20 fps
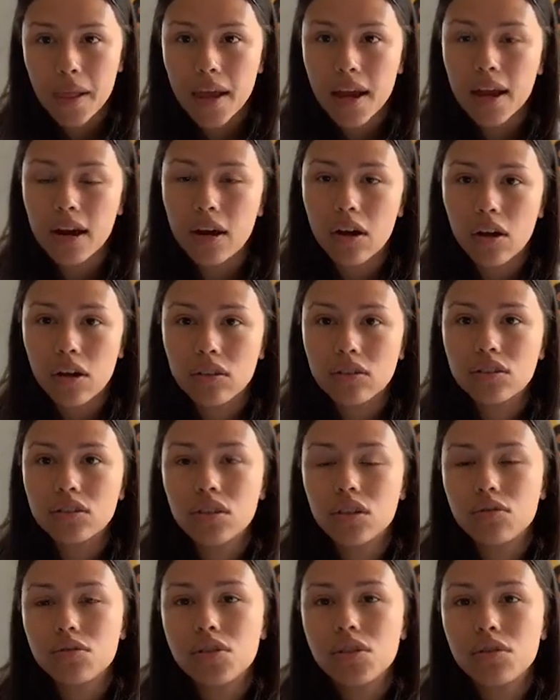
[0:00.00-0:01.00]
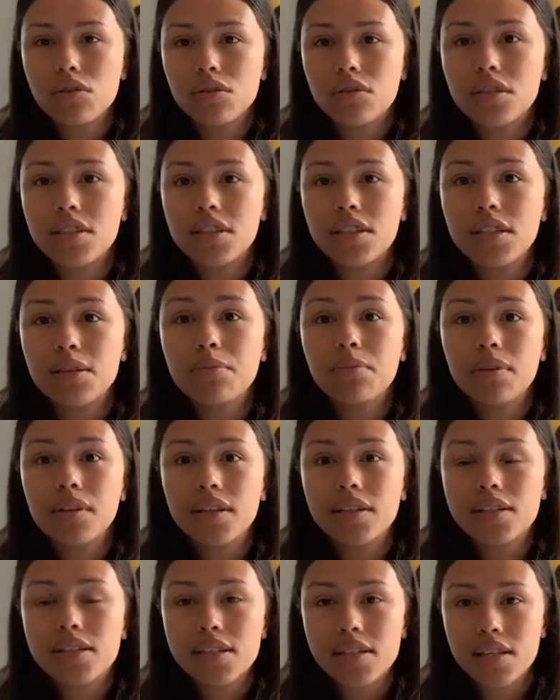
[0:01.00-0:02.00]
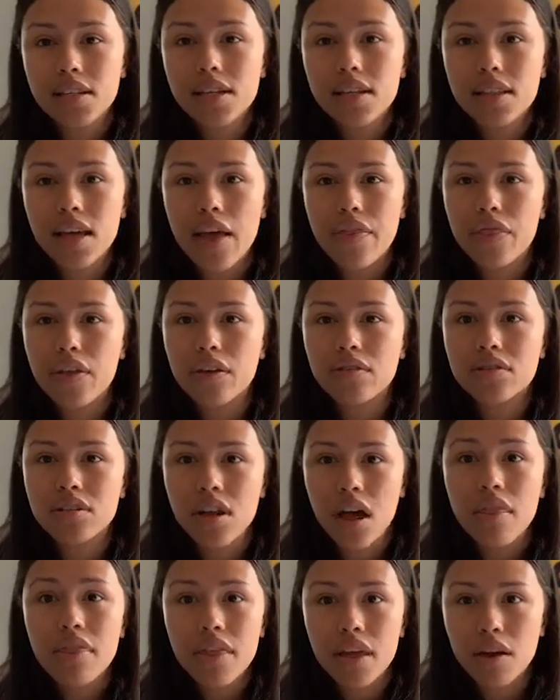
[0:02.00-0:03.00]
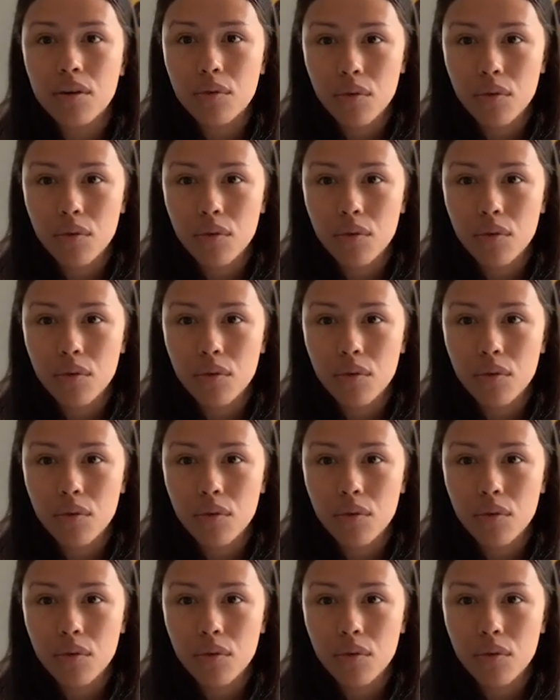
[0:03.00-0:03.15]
and also to deeply see that there's nothing